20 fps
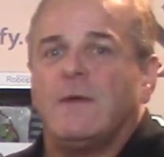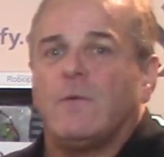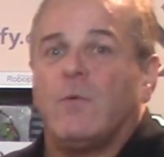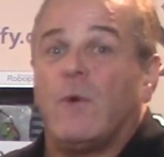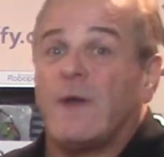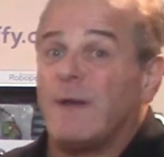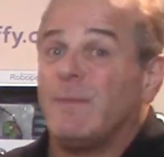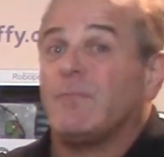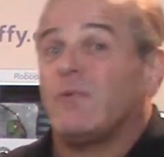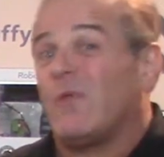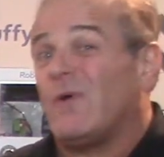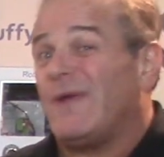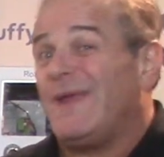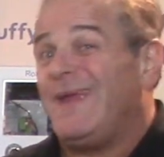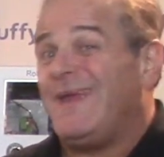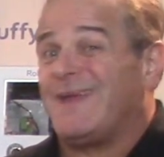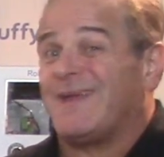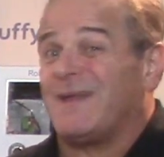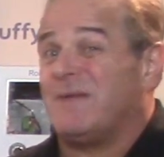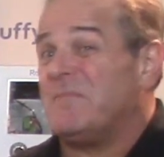one
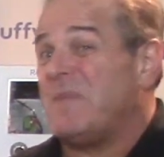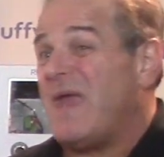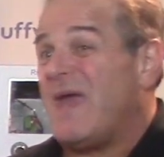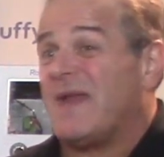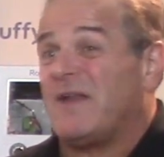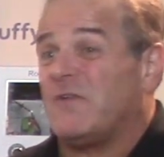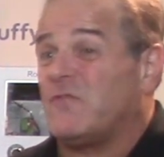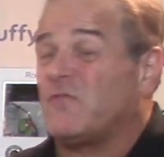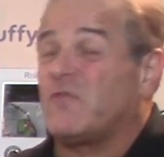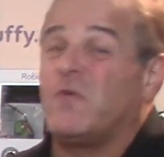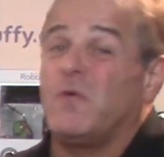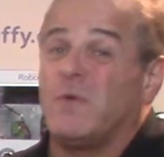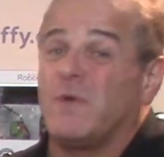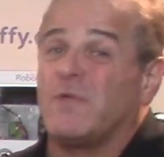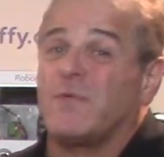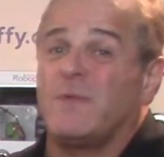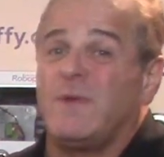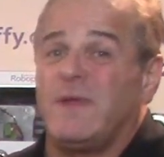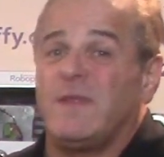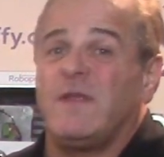employee can manage two or
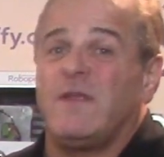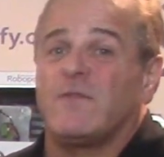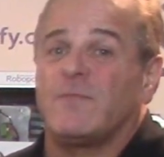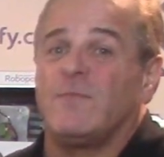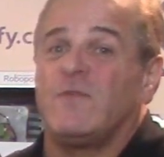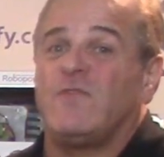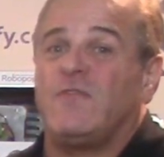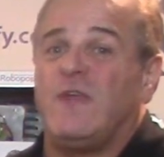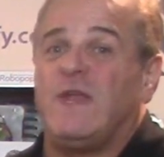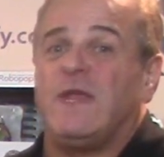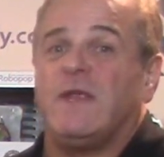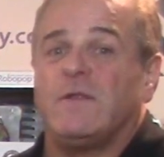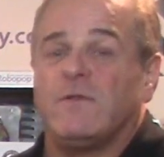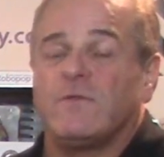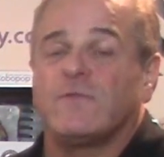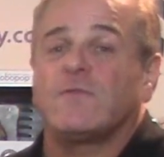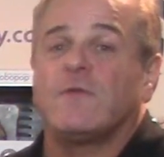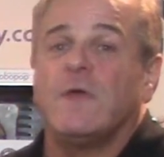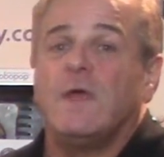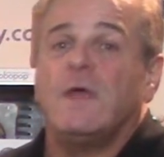three of these
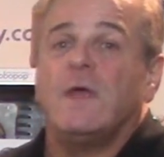machines